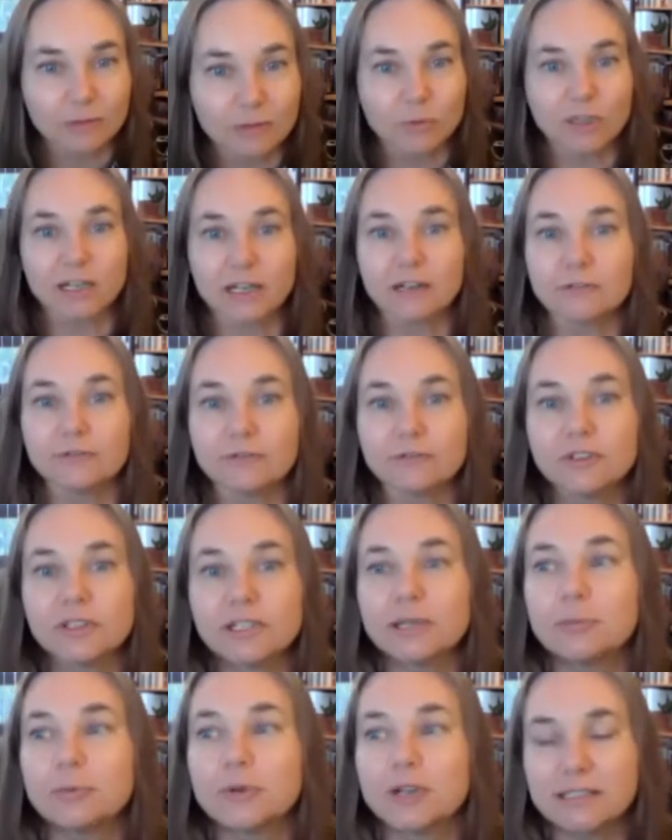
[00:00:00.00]
We're not
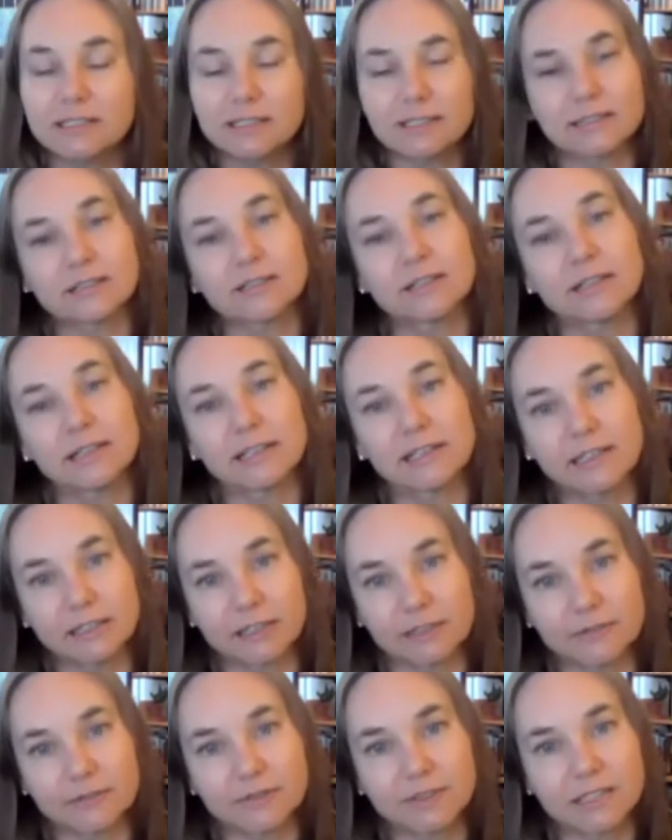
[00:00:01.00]
fully present to the
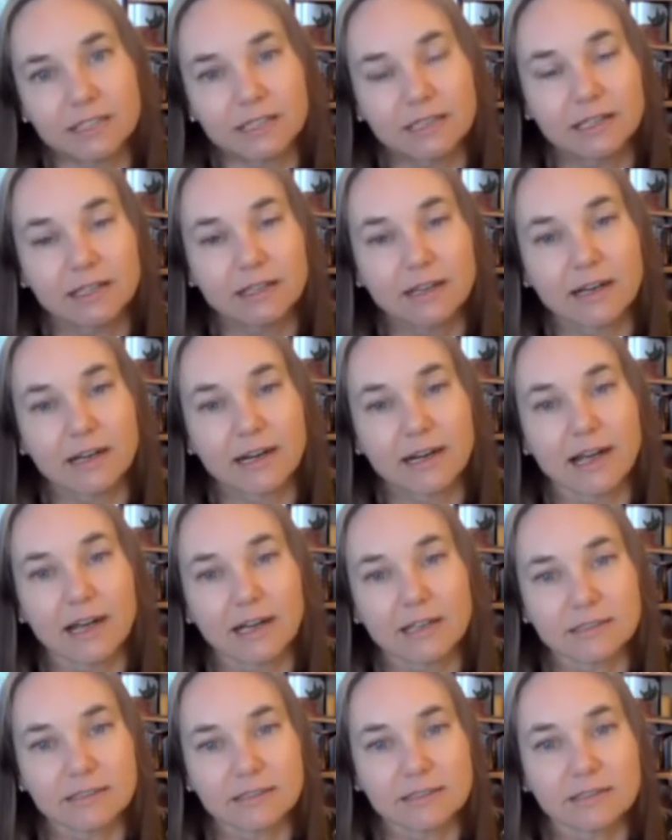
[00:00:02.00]
gifts that God
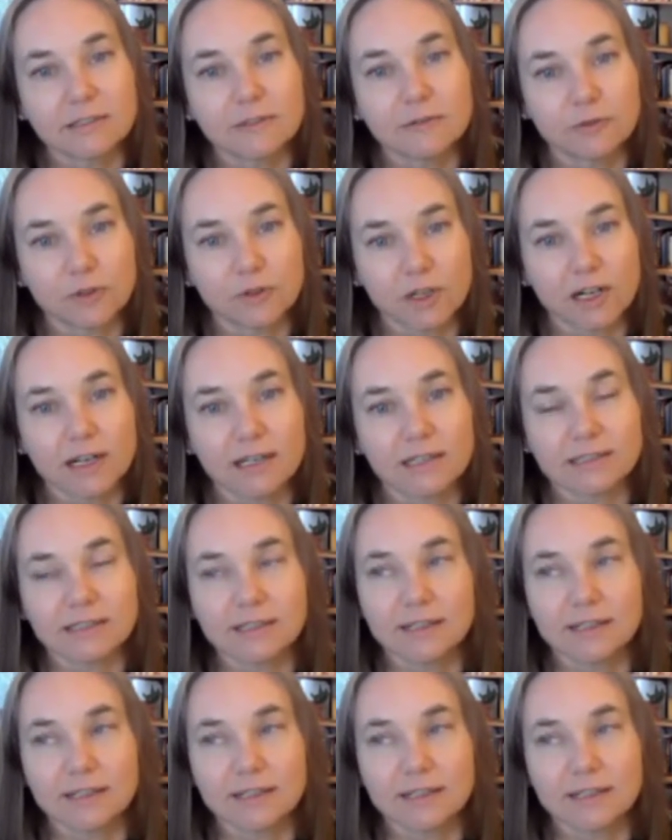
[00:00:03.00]
has for us.